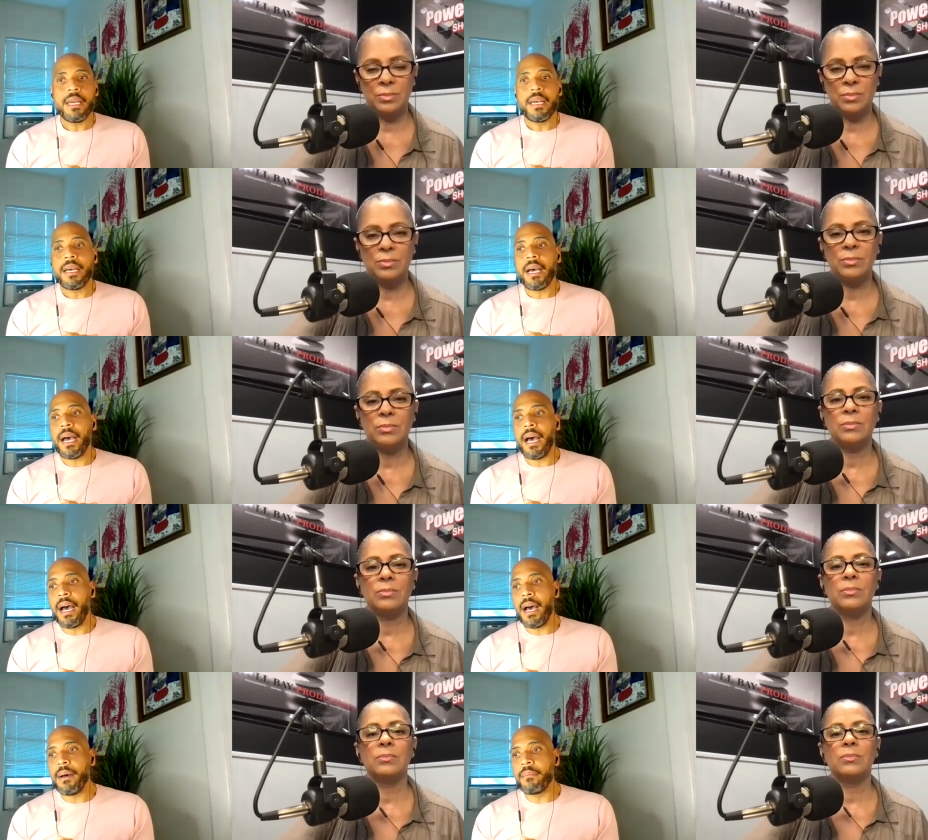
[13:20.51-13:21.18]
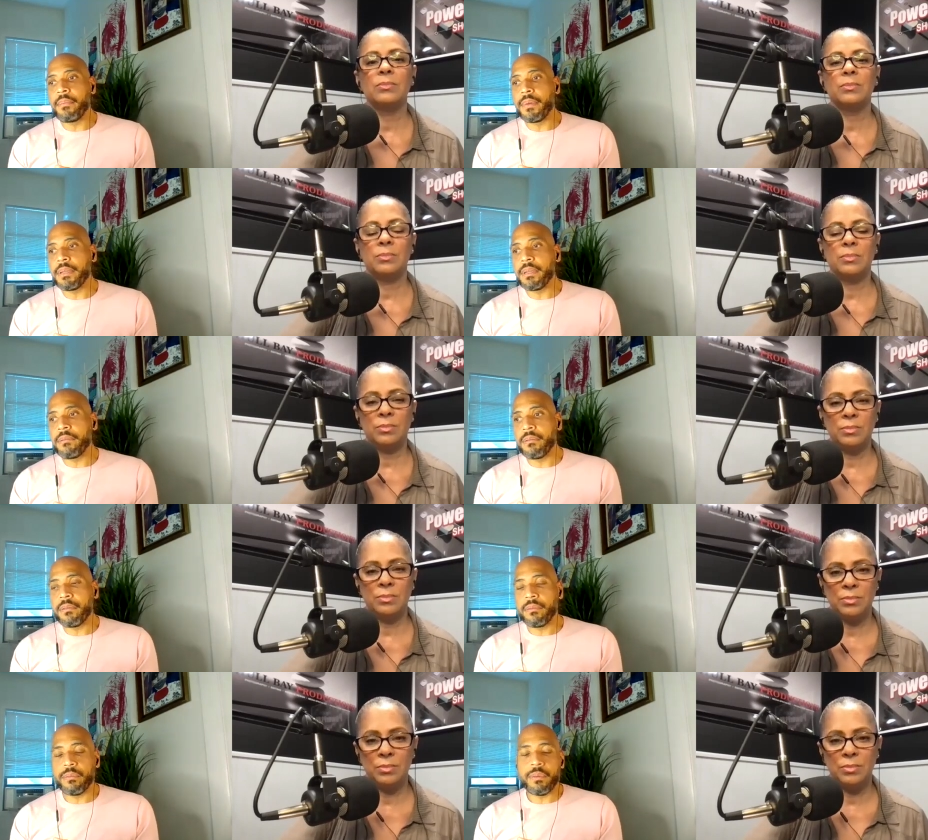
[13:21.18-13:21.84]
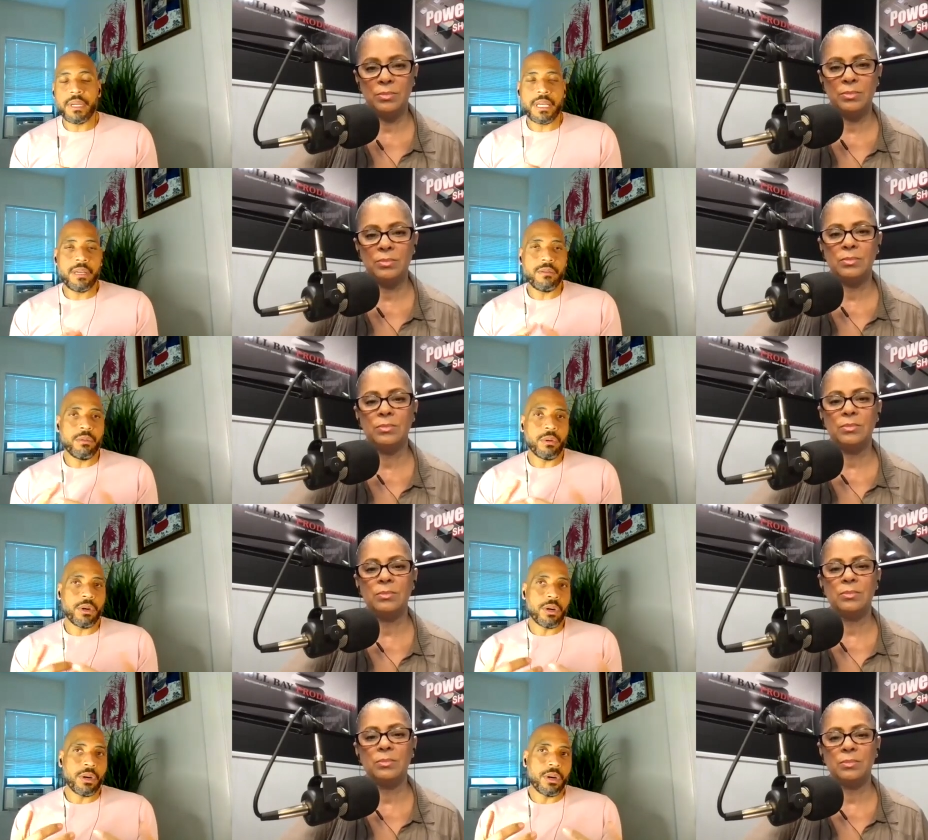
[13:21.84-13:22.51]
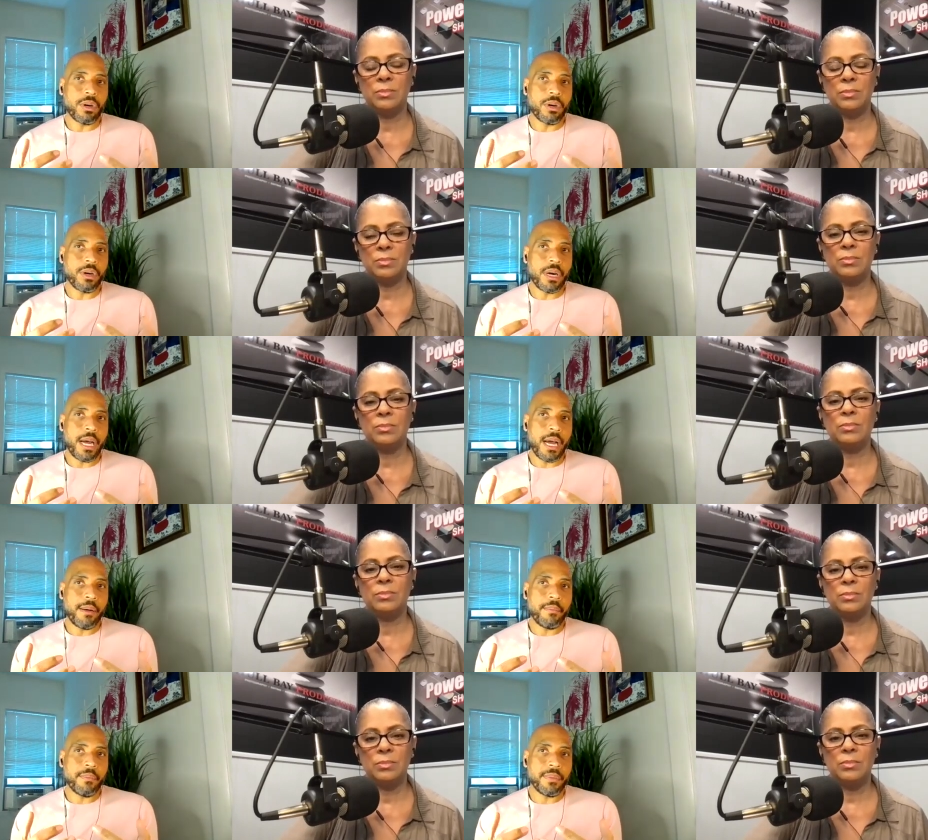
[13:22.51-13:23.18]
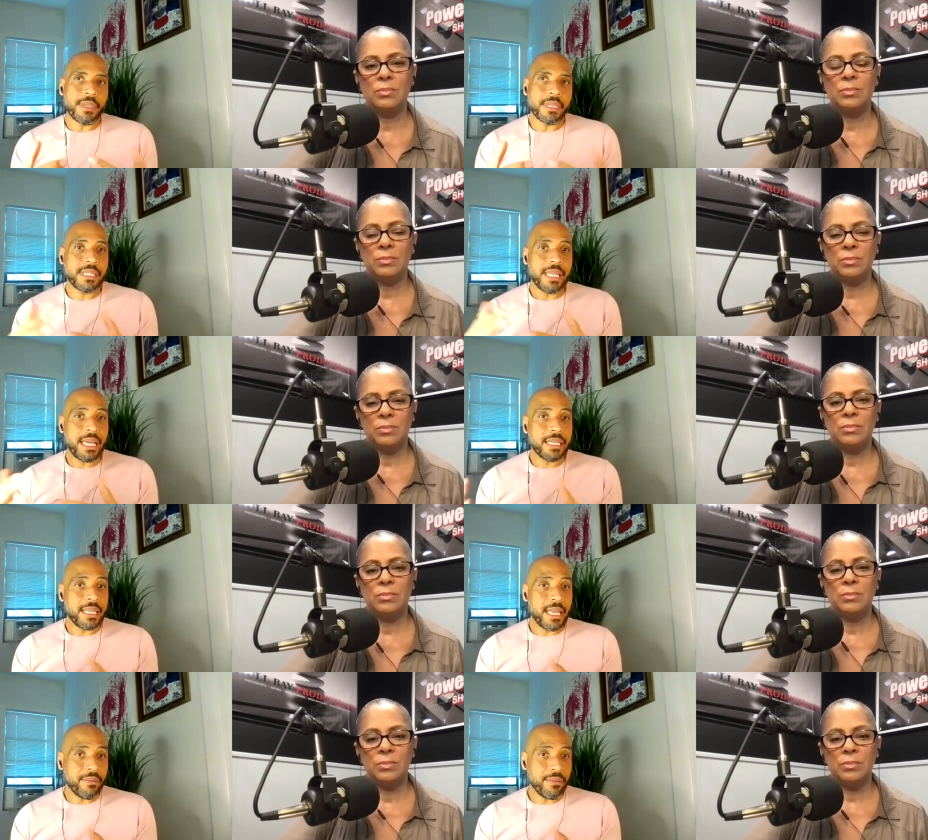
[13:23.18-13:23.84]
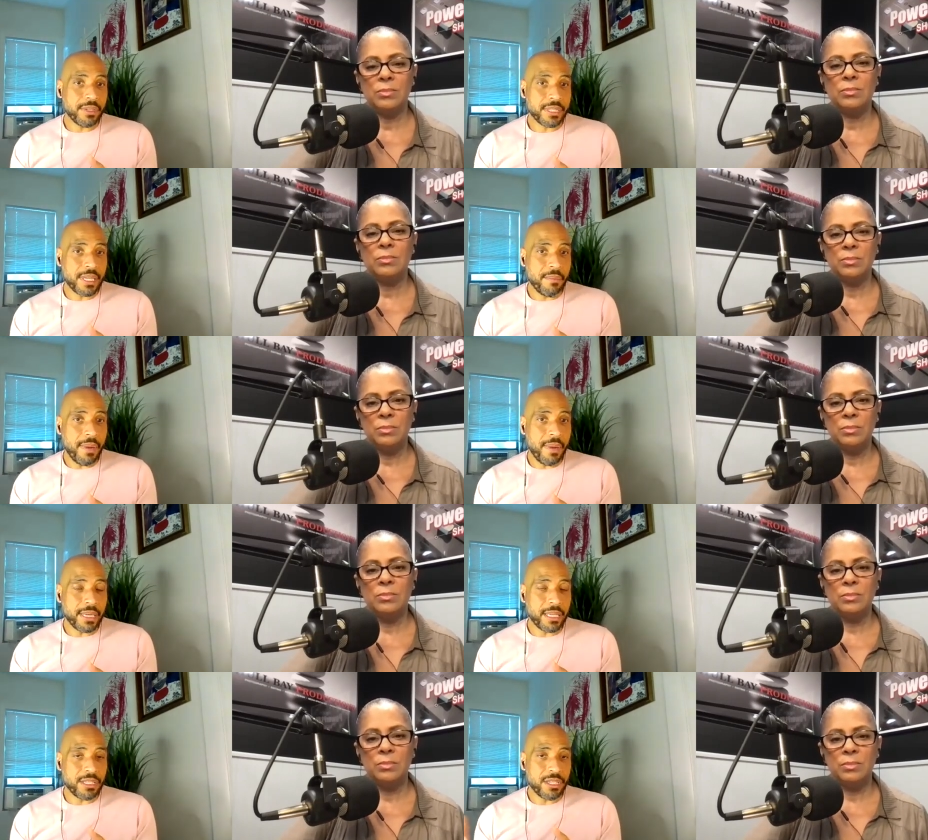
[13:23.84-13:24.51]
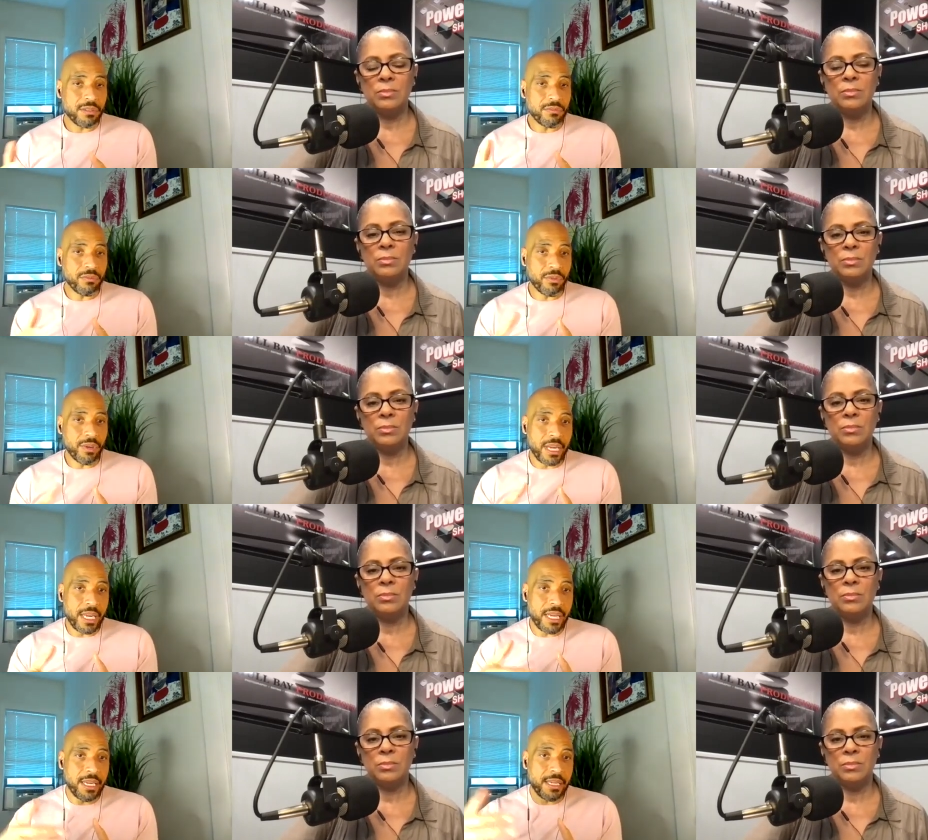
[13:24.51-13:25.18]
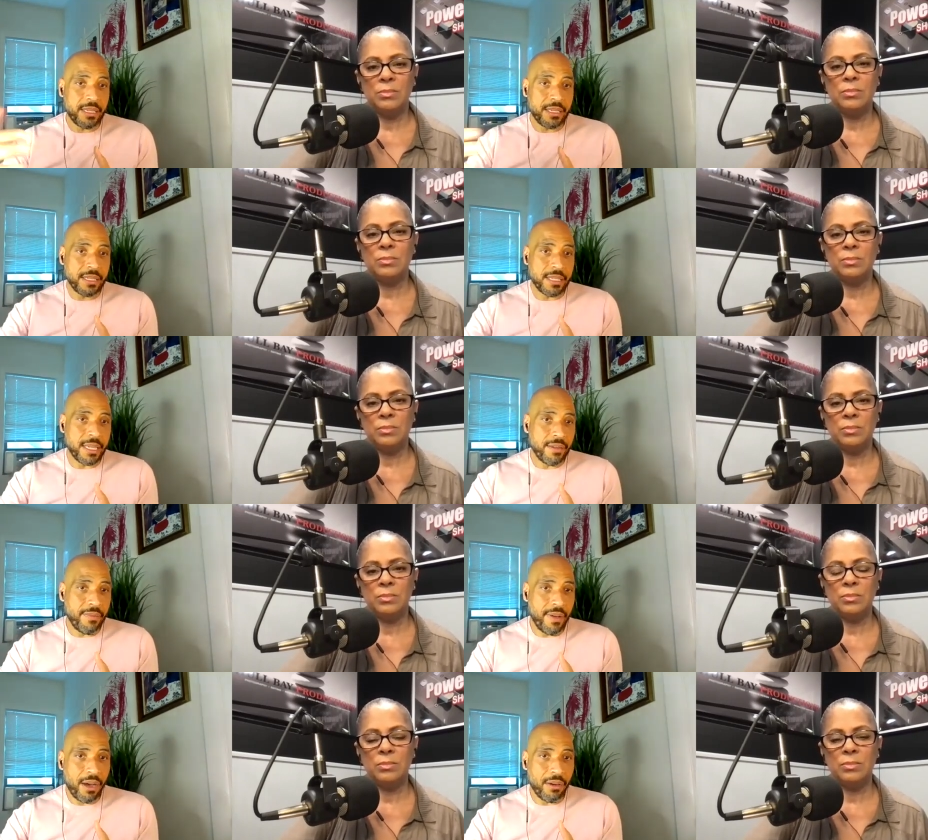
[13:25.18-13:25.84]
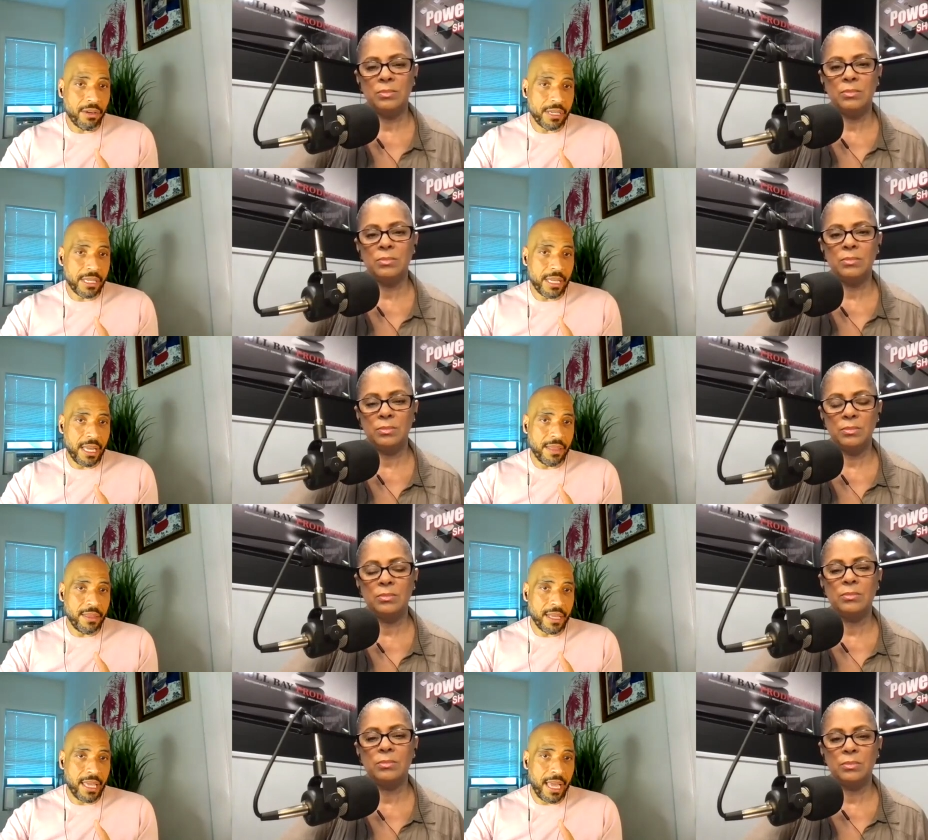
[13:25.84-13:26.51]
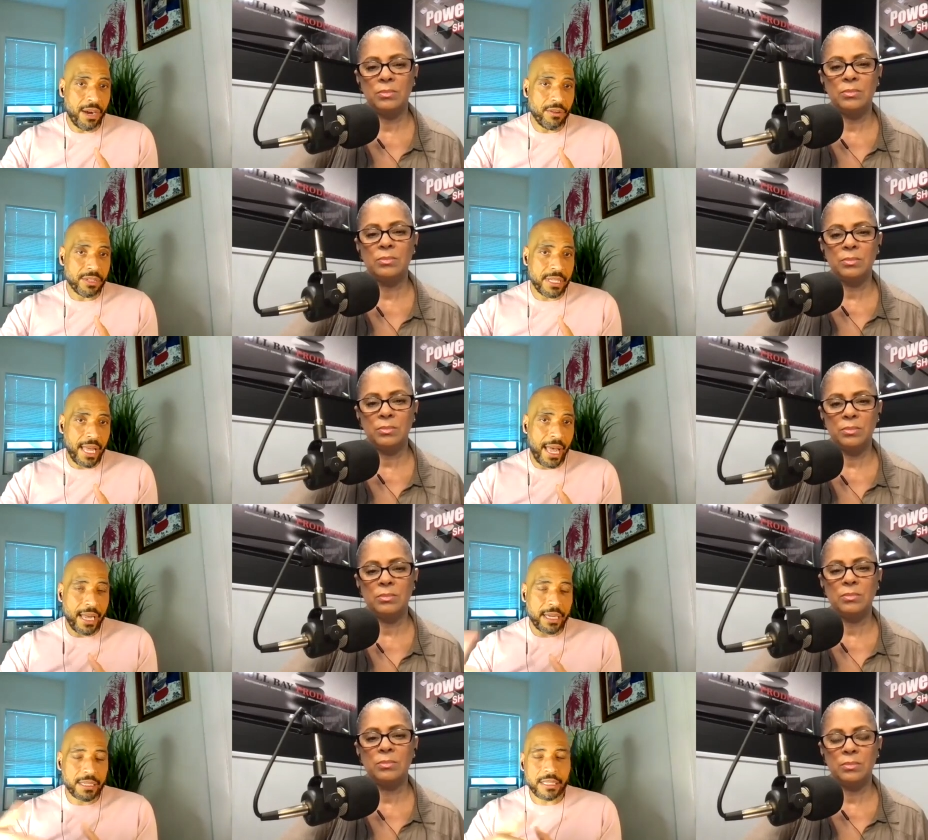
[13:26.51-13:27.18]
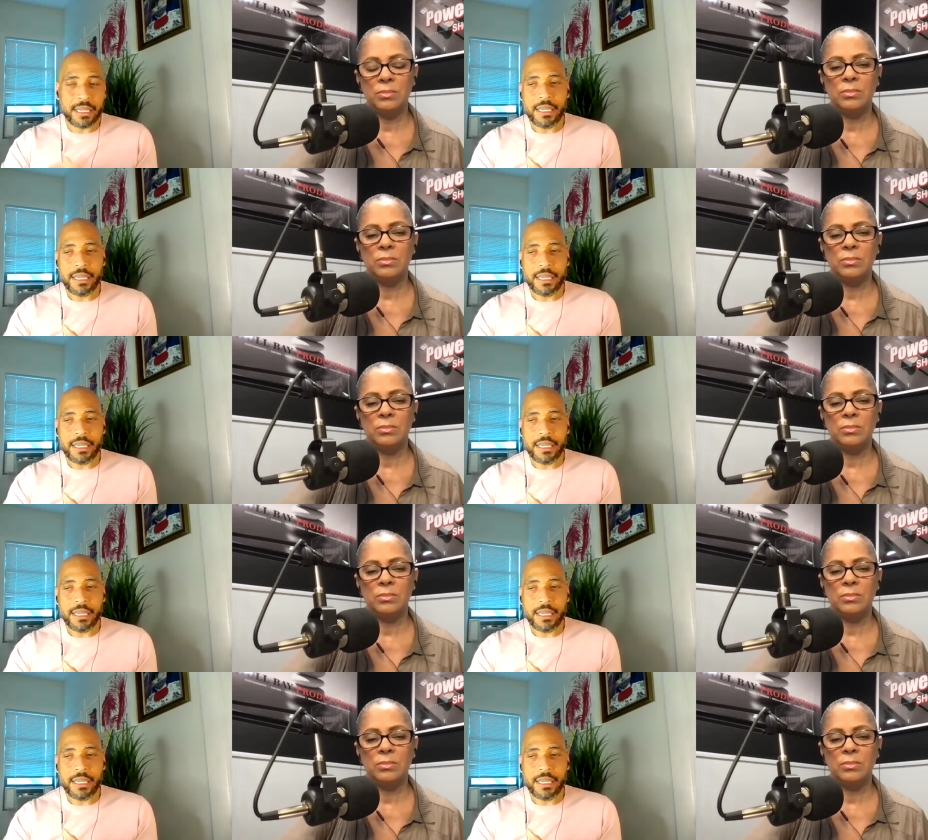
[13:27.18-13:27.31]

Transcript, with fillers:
Speaker 1: Um, we were, um, the state gave us some money to re give out in, in the CARES Act.